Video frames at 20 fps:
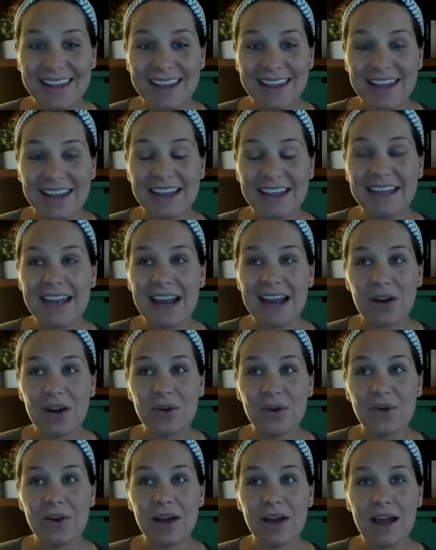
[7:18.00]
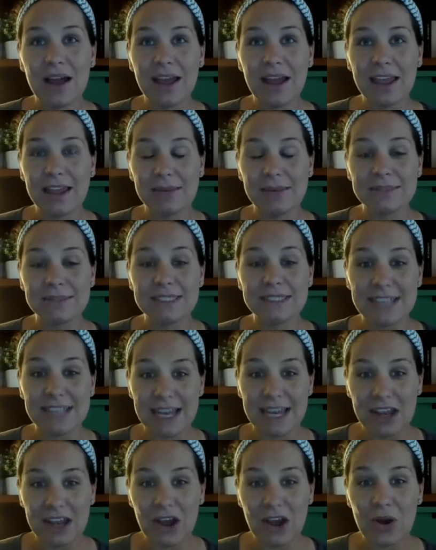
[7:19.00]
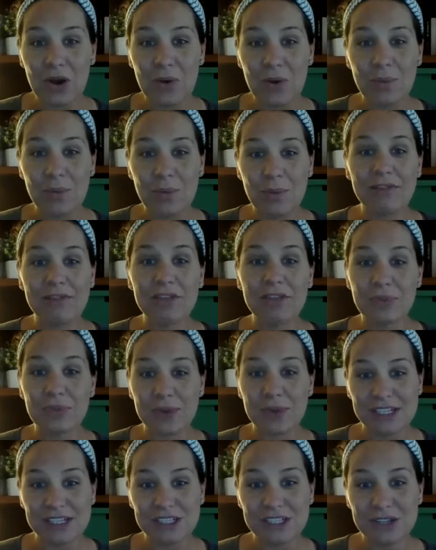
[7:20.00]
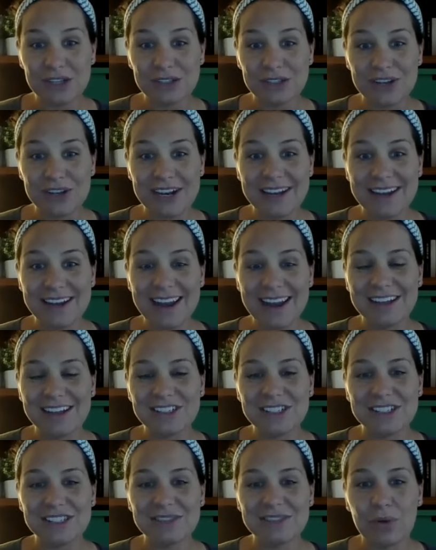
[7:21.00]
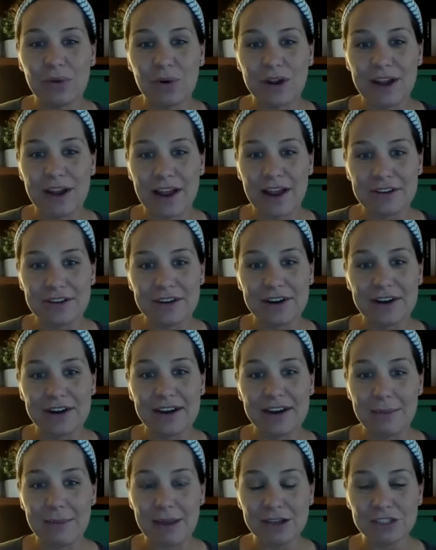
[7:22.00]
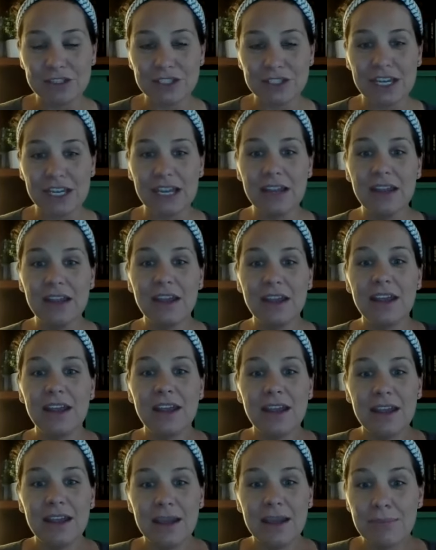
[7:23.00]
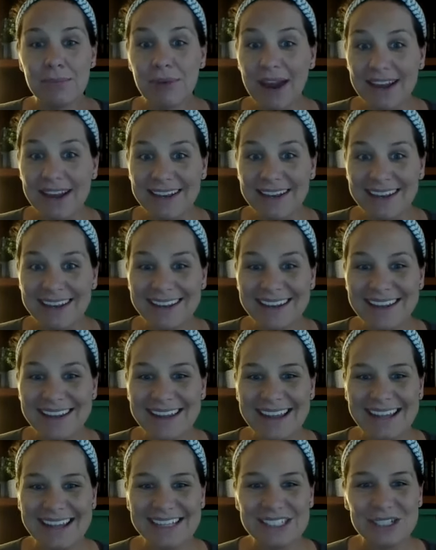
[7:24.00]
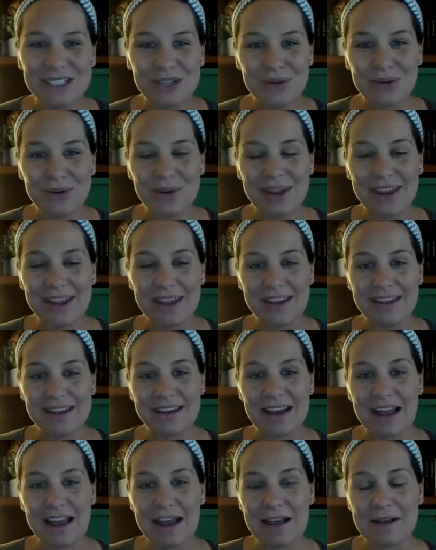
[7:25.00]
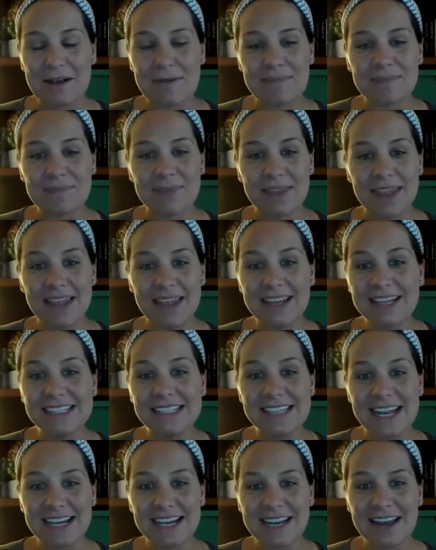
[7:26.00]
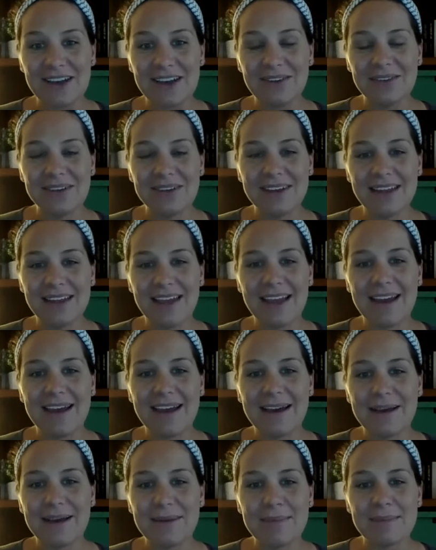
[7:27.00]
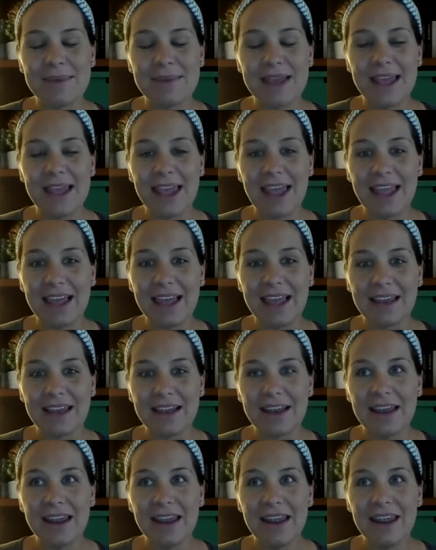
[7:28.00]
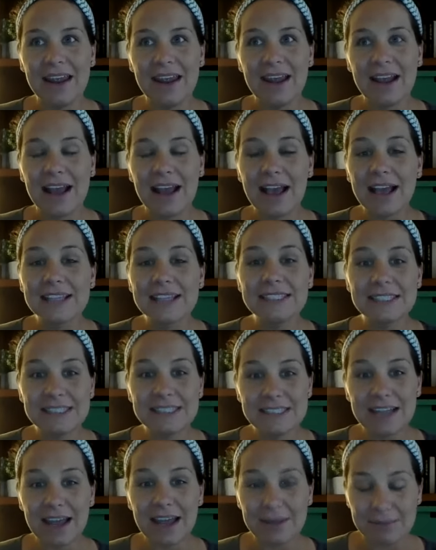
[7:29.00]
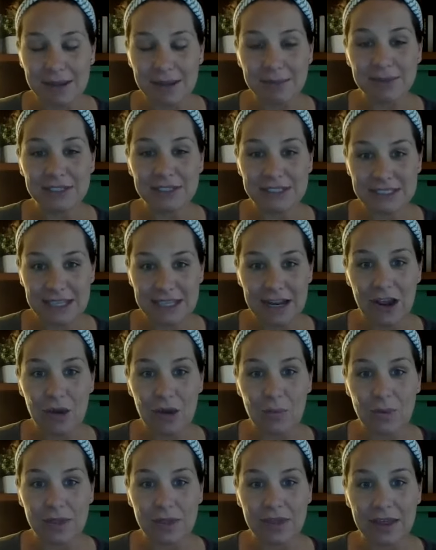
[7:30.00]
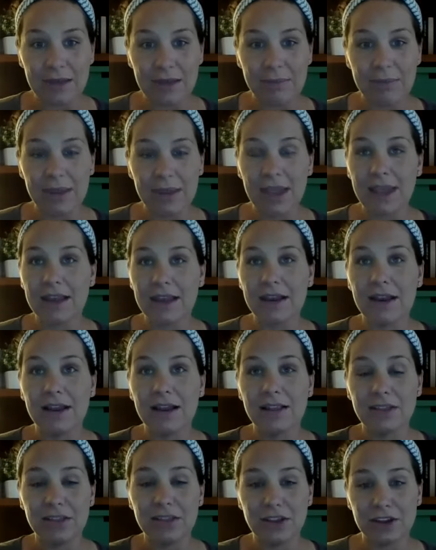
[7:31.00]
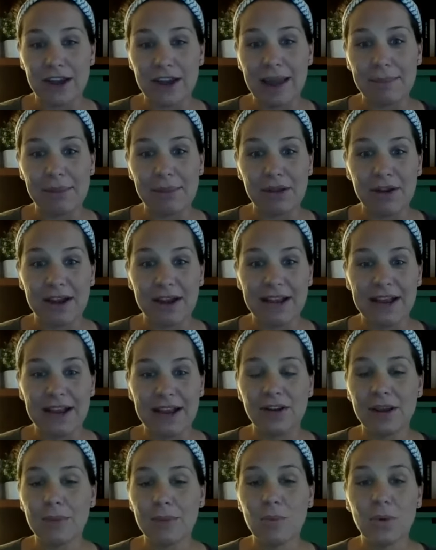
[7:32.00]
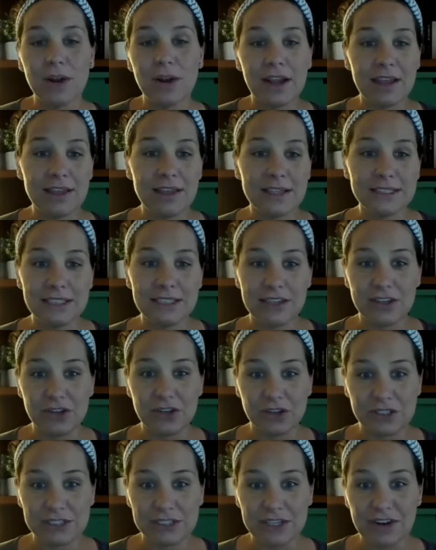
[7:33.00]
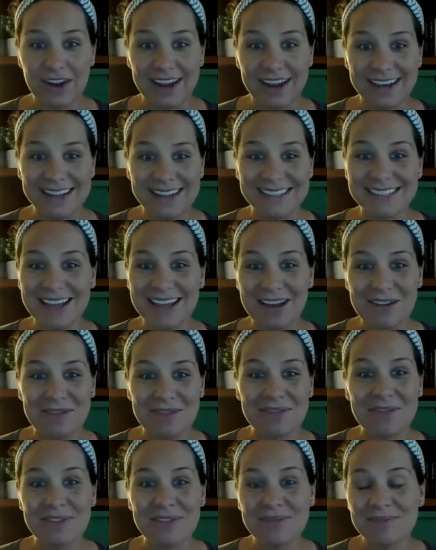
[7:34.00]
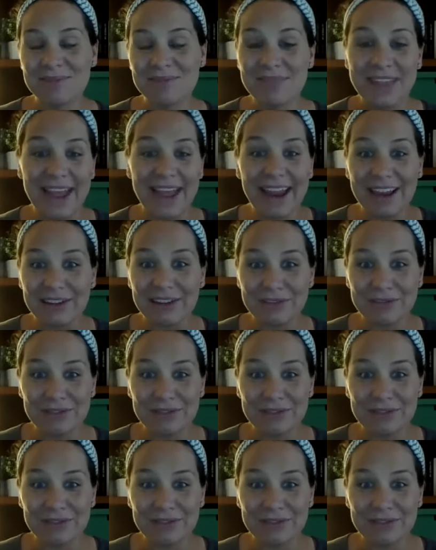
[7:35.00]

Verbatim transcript: And now I am staying home. We have three children, ages four and under, and I'm actually pregnant and due in um, any day now. Um, and I I'm able to stay home with them, and they're napping right now, and I'm working this in the nooks and crannies of life.